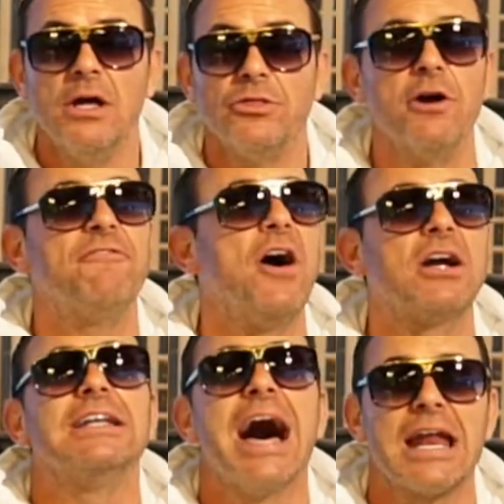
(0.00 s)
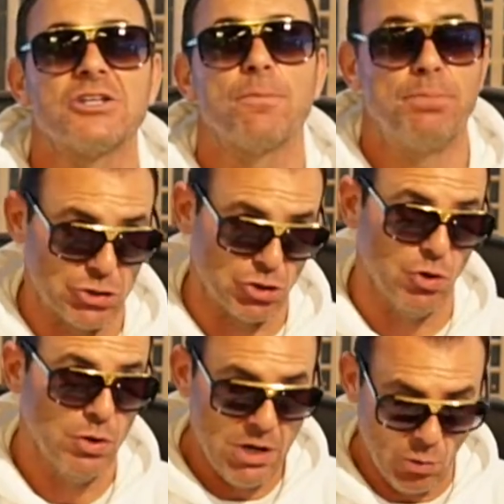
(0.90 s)
They're fucking hot as a
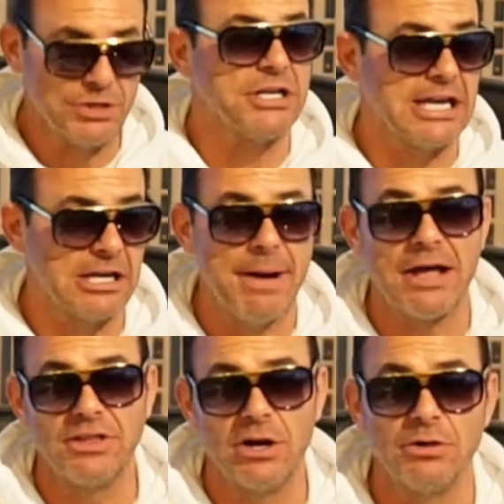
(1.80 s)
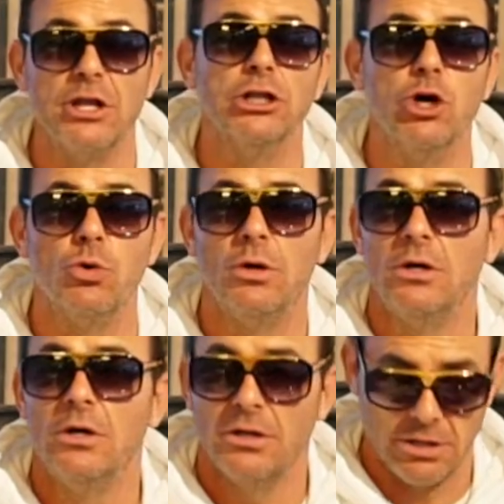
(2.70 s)
pistol yes, when you sir. get them out there in the loop.
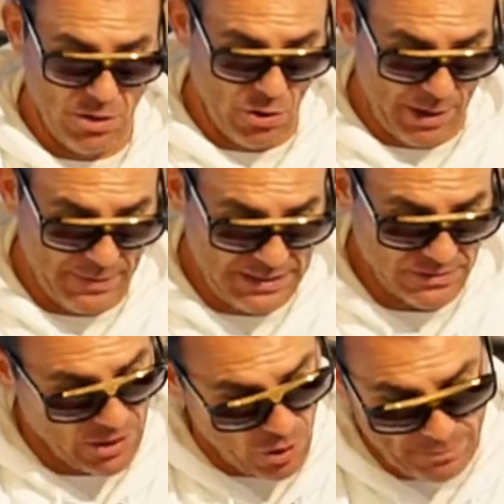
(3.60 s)
You know what I mean? So